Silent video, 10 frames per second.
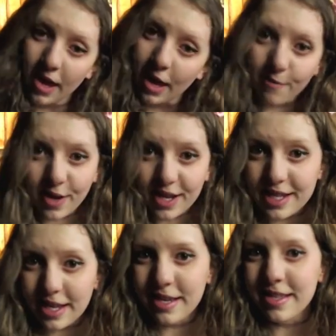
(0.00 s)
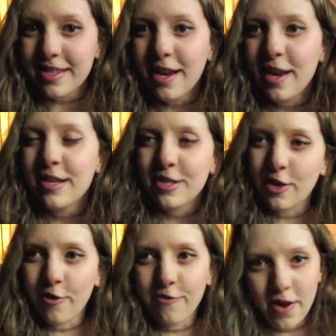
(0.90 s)
And my second
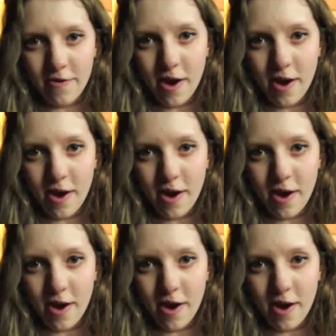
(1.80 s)
top favourite